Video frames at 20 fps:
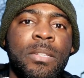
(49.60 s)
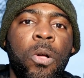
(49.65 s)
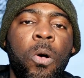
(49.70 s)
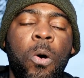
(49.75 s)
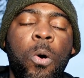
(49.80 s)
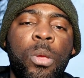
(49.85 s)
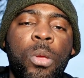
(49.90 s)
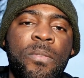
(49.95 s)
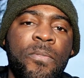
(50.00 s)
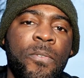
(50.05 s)

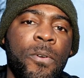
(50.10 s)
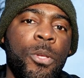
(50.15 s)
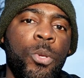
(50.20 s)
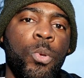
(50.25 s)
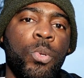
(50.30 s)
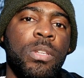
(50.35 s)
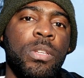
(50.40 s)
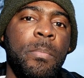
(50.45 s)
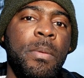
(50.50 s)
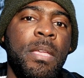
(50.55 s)
calls for
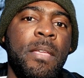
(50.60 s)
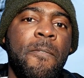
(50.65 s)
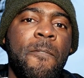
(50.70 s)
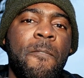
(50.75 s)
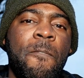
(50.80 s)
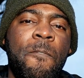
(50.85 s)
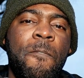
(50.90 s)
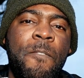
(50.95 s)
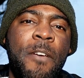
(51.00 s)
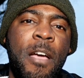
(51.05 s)
you to be
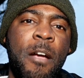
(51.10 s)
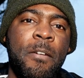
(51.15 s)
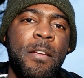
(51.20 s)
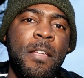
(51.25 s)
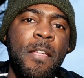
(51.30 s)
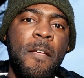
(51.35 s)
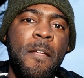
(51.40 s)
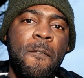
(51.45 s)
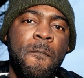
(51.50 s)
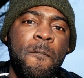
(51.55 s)

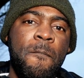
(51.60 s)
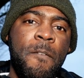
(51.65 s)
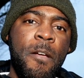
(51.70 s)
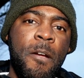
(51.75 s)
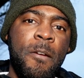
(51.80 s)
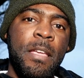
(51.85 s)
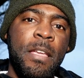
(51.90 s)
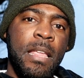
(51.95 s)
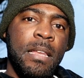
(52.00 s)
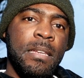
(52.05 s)
very,
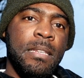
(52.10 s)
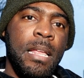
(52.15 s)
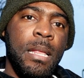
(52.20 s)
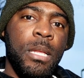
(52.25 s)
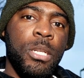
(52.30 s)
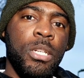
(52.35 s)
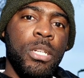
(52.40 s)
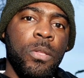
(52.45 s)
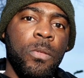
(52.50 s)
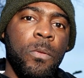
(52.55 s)
very
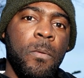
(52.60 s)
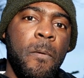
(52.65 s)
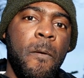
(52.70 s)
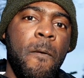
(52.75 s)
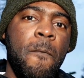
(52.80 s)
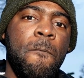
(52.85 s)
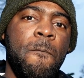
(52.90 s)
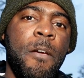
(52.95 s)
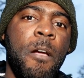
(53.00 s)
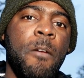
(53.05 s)
intentional,
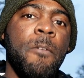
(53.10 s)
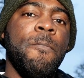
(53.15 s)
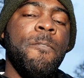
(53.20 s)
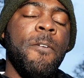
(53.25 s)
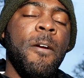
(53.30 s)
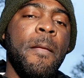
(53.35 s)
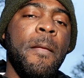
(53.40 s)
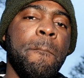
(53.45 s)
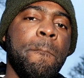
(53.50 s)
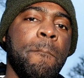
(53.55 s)
very,
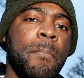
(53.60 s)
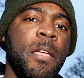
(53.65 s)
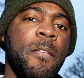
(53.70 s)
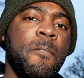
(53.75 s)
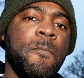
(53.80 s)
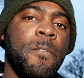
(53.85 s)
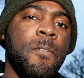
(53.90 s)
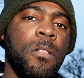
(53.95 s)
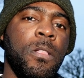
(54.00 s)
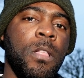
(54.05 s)
very
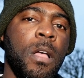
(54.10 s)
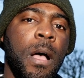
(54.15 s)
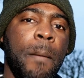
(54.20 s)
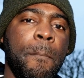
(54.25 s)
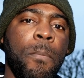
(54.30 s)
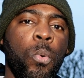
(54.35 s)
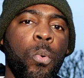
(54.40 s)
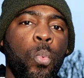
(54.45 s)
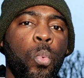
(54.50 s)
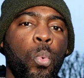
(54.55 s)
mindful
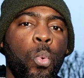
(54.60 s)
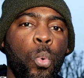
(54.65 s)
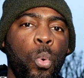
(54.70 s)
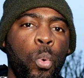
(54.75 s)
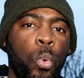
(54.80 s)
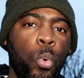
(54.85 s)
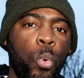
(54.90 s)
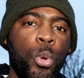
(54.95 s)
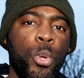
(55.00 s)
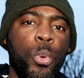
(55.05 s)
about
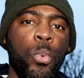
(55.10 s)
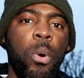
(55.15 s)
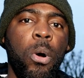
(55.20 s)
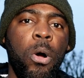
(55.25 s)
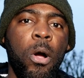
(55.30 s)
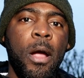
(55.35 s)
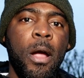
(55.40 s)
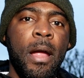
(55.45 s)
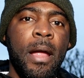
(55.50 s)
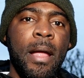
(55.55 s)
who you
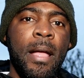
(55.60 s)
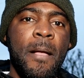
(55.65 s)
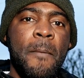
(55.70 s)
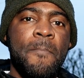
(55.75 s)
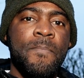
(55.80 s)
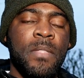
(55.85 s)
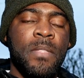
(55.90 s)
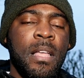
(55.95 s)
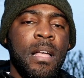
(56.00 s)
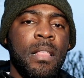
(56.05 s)
are,
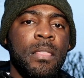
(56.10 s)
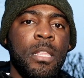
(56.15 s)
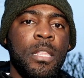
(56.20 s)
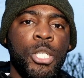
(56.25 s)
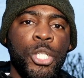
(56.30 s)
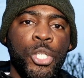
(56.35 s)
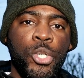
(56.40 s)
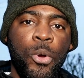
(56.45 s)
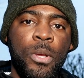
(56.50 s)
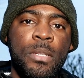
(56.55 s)
the
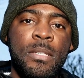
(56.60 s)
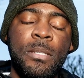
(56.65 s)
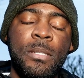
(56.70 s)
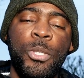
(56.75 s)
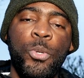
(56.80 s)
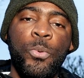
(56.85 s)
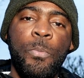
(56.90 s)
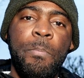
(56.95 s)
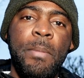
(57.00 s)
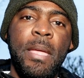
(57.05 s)
choices
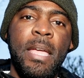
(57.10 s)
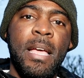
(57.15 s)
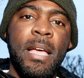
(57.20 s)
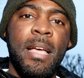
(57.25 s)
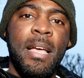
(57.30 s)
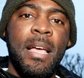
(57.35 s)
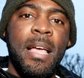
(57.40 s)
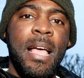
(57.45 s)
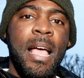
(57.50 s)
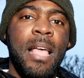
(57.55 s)
you make,
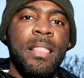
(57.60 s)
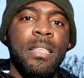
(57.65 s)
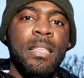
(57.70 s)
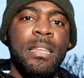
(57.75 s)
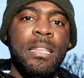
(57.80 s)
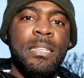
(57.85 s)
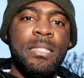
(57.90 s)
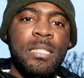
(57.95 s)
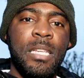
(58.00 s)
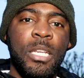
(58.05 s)
and the
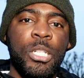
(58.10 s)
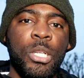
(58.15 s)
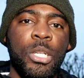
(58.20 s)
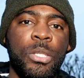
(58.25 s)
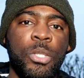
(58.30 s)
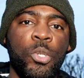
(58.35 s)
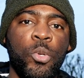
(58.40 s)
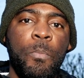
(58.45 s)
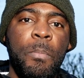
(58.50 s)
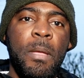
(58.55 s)

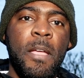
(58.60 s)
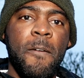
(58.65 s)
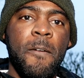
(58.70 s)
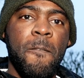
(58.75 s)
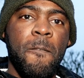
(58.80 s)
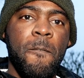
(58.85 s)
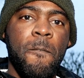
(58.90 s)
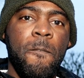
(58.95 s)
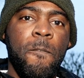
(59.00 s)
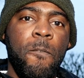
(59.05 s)
decisions you make
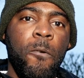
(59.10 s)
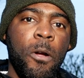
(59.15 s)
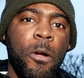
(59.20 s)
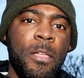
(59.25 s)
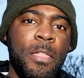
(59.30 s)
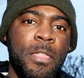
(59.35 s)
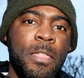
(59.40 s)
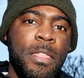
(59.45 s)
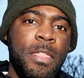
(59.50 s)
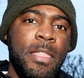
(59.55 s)

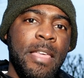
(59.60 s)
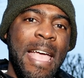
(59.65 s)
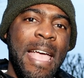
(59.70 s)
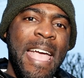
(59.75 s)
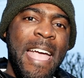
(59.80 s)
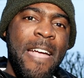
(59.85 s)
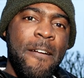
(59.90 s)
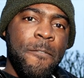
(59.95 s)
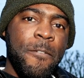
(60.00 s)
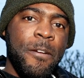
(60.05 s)
for
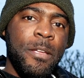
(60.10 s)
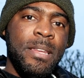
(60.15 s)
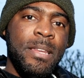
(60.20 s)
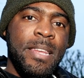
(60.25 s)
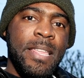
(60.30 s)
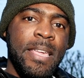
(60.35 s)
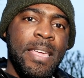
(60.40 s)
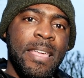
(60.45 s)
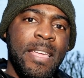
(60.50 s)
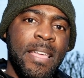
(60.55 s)
every
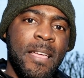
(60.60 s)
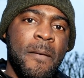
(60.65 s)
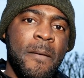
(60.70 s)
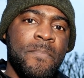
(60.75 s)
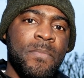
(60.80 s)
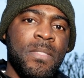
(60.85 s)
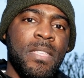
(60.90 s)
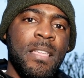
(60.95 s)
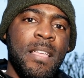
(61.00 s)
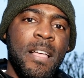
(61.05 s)
day
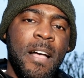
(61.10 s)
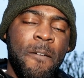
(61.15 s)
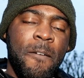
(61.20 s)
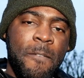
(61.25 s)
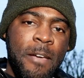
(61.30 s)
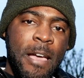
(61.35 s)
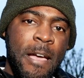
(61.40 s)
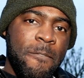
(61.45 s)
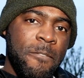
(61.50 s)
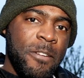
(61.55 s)
of
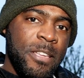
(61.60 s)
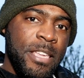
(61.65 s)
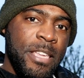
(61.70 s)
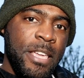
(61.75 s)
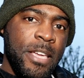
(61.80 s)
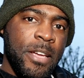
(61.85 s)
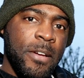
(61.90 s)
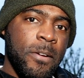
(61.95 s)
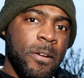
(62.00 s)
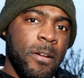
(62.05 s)
every
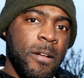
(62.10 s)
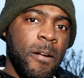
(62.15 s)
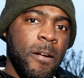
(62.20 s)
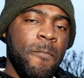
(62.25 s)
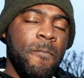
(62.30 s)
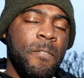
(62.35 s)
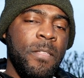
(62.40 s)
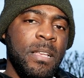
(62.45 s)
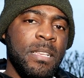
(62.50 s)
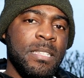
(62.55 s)
year
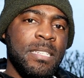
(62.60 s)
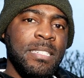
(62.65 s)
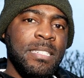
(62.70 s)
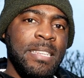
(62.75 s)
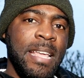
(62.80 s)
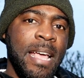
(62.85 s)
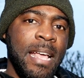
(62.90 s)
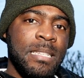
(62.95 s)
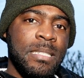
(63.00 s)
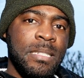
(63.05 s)
of these
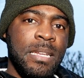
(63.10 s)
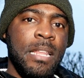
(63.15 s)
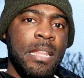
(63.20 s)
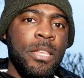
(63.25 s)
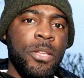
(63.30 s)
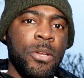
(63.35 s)
next 10